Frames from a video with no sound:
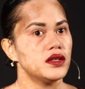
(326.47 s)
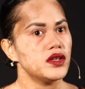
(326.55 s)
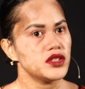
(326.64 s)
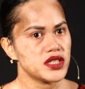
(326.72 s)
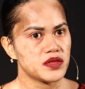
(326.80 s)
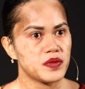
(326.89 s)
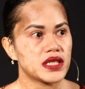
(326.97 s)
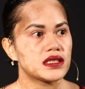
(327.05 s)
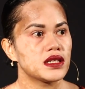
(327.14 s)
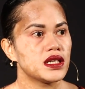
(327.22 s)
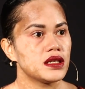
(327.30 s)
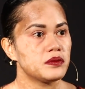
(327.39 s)
not just
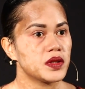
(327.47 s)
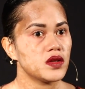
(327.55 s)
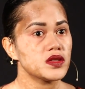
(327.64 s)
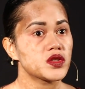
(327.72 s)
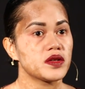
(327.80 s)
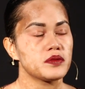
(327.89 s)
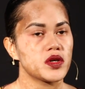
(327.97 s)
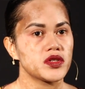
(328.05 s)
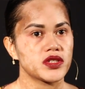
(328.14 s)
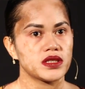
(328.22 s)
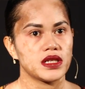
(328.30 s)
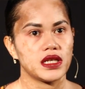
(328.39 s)
mentally, but also
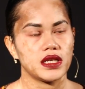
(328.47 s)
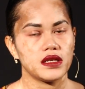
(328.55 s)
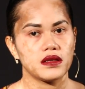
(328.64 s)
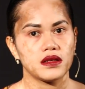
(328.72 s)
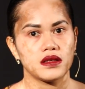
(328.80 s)
emotionally.